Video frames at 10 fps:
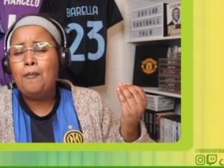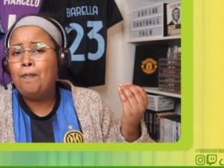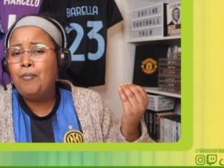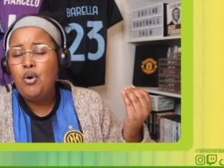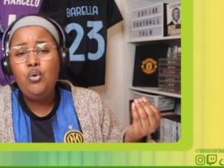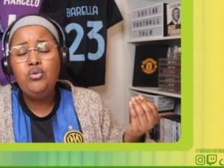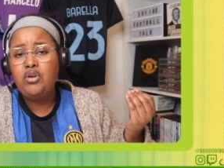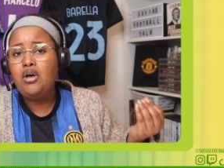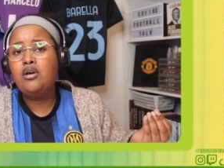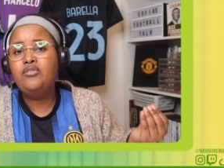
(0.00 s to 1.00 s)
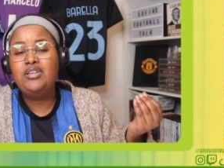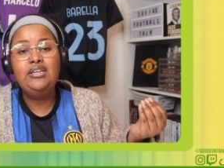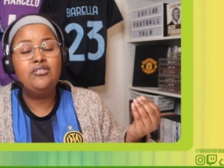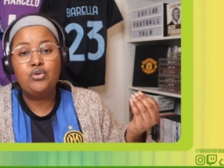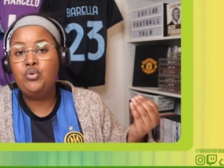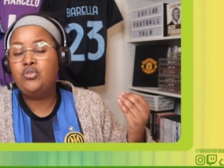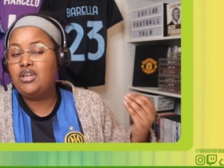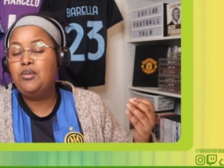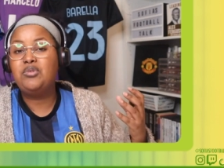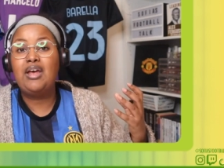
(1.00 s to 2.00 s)
both of these two
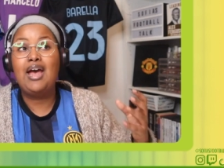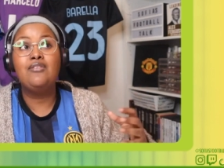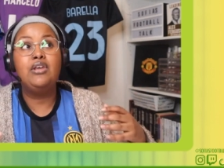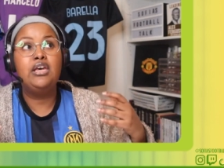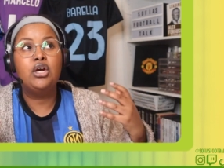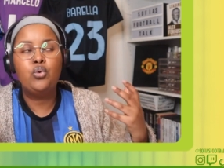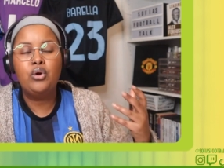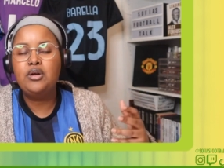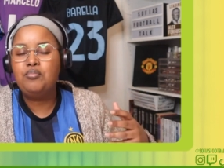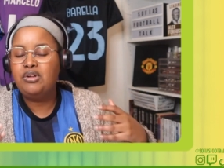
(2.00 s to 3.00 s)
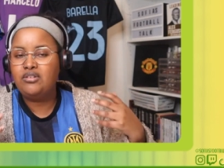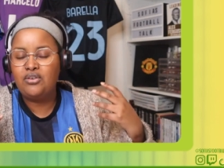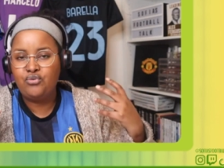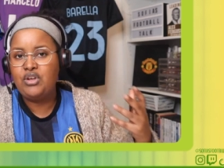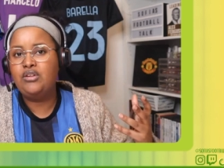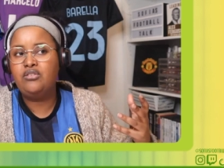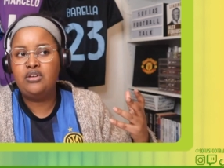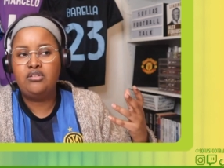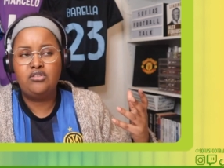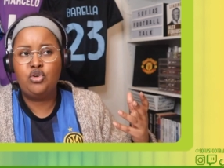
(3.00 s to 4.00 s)
teams have incredible
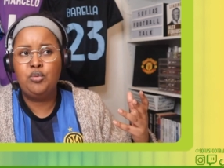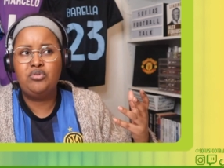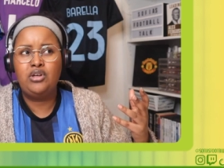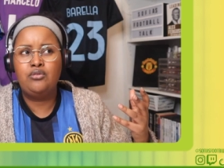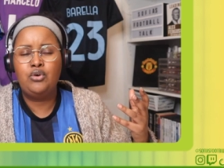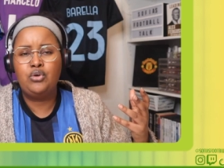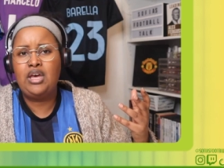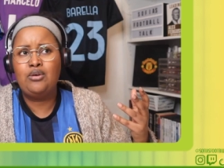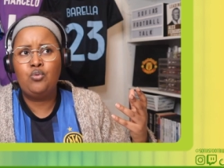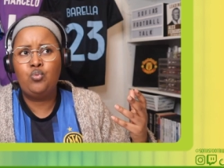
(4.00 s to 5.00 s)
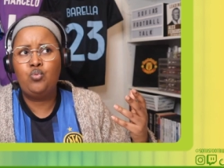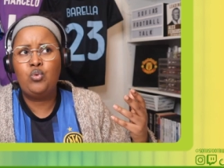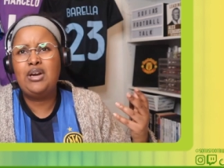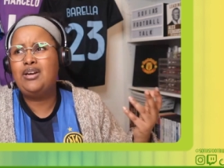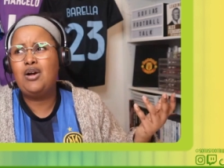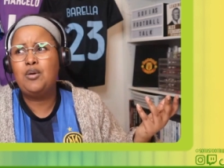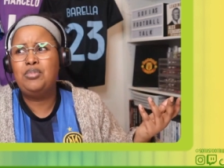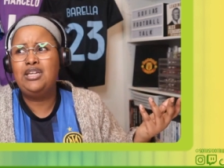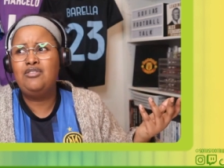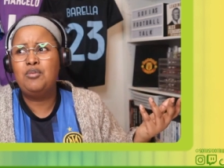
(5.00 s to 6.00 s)
defenses in terms of, okay, right now I
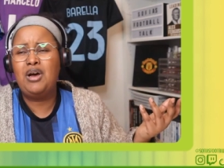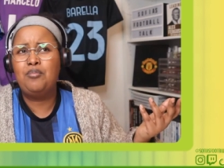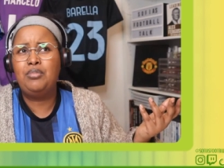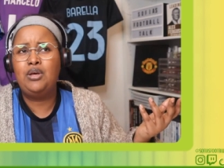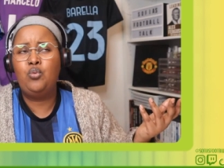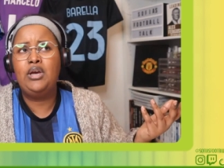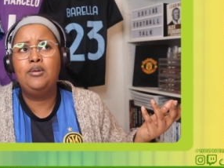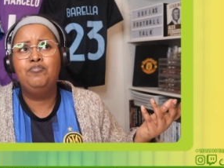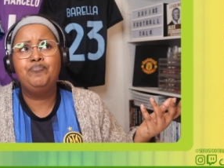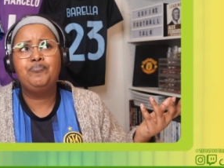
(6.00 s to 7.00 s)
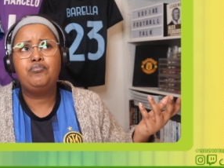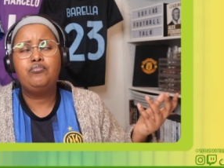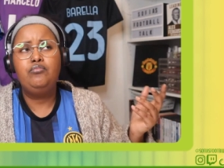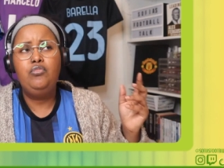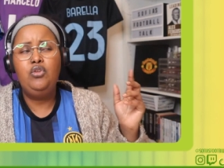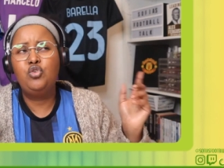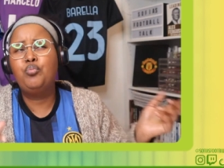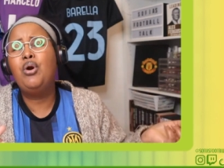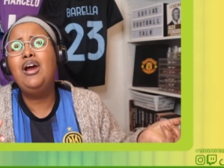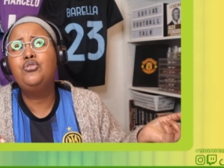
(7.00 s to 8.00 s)
believe it might be, wait. So
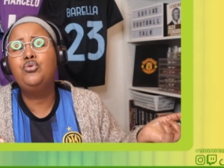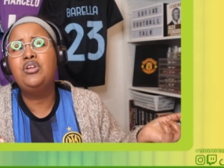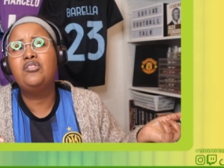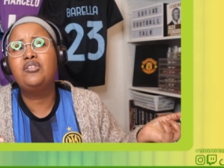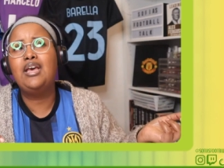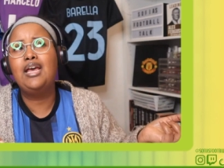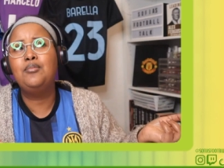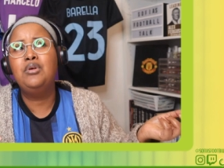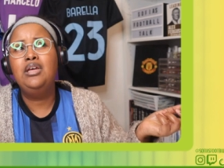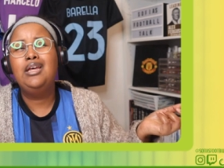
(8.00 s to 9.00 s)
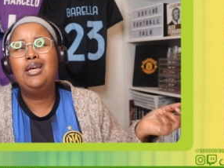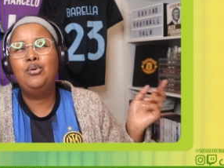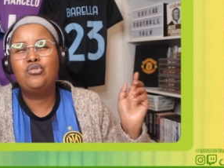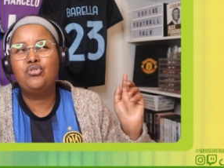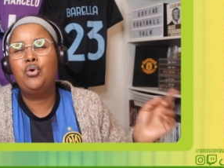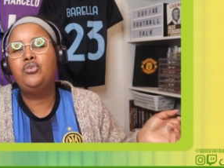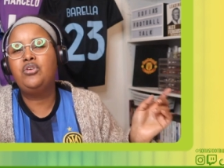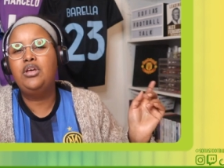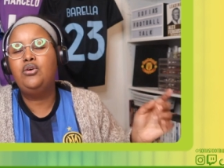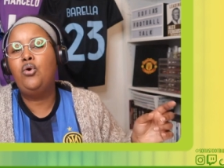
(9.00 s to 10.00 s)
prior to this game, it was
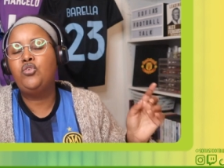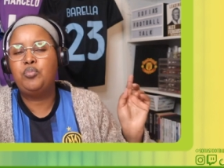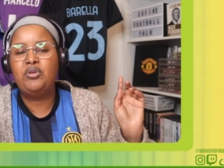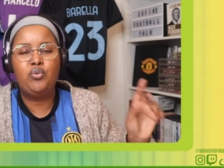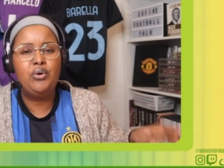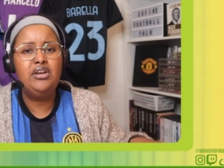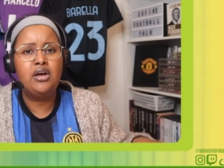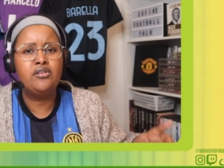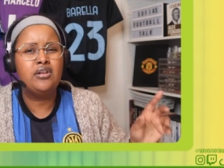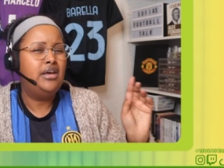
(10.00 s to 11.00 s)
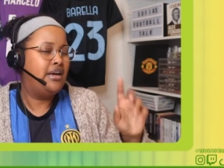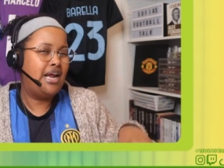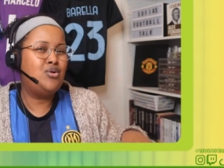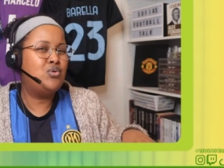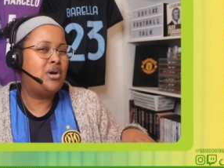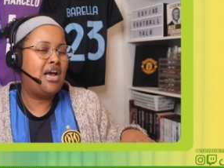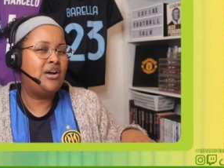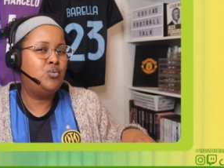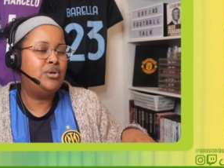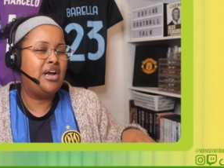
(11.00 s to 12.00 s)
13 goals between us. Now it
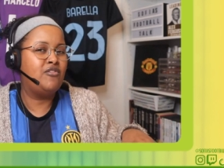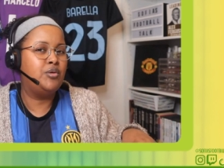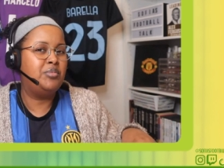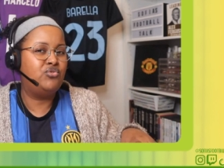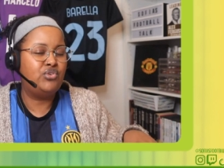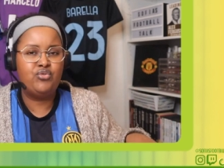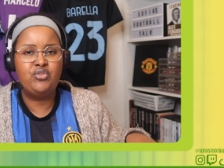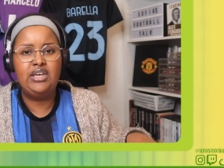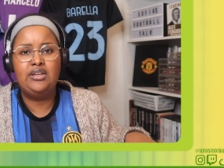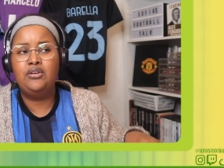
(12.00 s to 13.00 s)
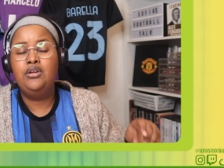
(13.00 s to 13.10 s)
would have to be 15.